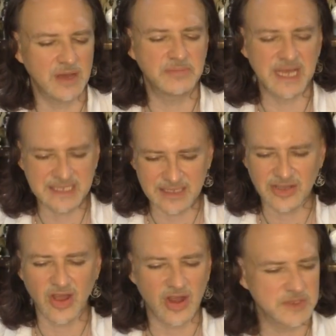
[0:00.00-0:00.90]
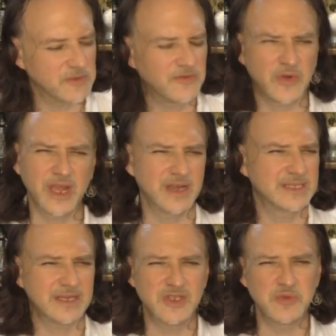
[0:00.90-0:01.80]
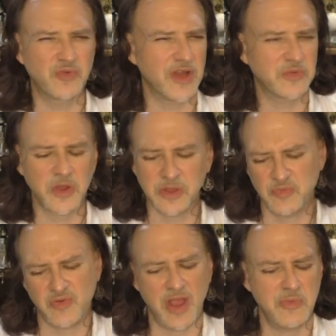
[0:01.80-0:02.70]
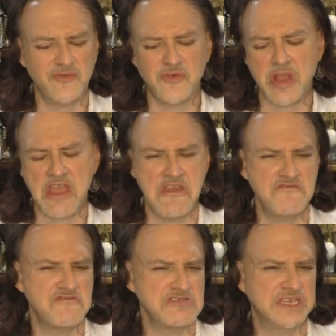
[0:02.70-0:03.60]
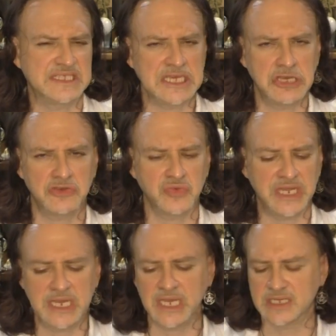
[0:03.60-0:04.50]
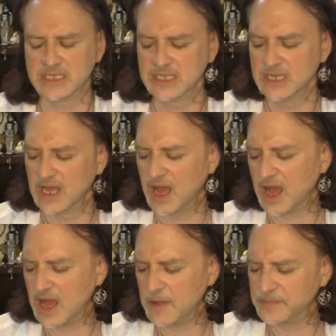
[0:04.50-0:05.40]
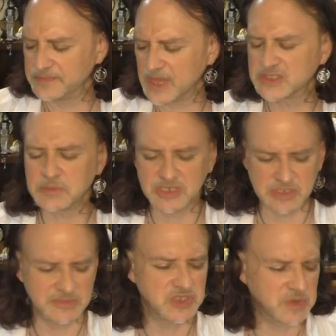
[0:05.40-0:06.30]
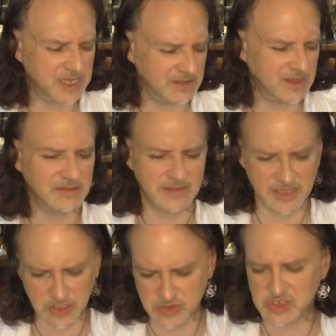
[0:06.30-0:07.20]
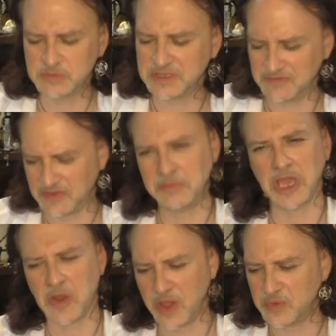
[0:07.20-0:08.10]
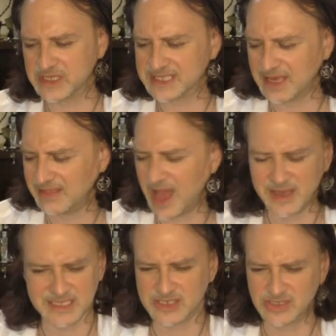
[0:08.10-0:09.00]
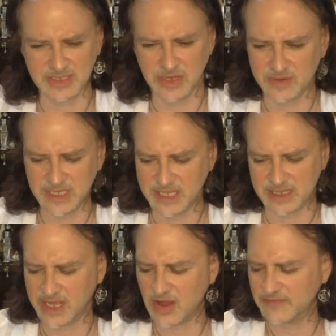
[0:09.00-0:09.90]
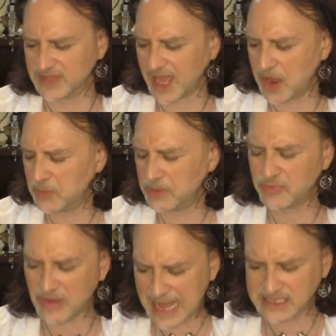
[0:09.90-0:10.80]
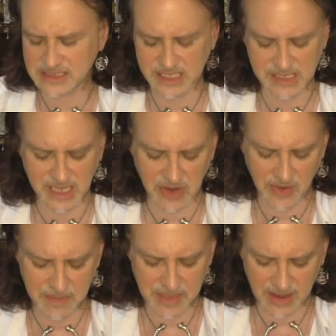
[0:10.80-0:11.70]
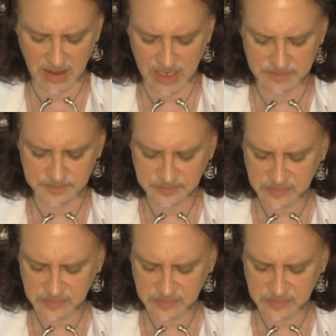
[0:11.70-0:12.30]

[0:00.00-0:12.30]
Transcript: blessing the cards beforehand, because I do breath work and prayer before every single reading, not so much in between the YouTube and the Vimeo, I will say that, because I literally click off the camera and practically click it right back on.